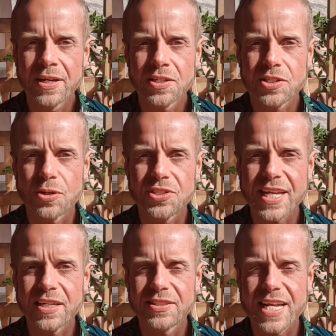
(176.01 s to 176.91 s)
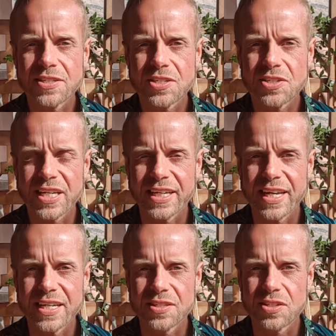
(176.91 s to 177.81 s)
So second density
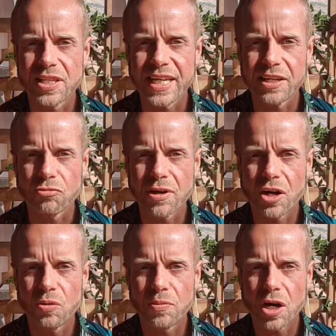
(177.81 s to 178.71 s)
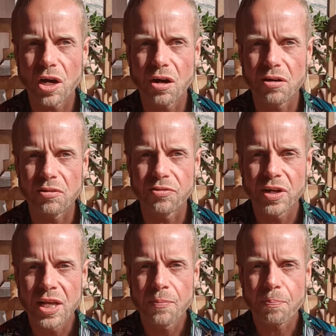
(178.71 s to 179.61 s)
is the realm of
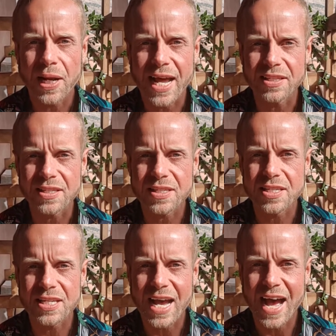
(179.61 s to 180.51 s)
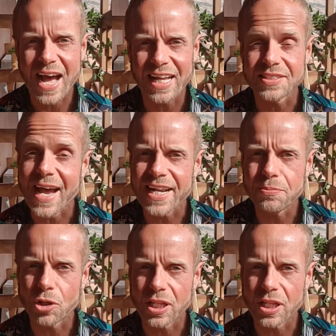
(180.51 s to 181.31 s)
plant and animal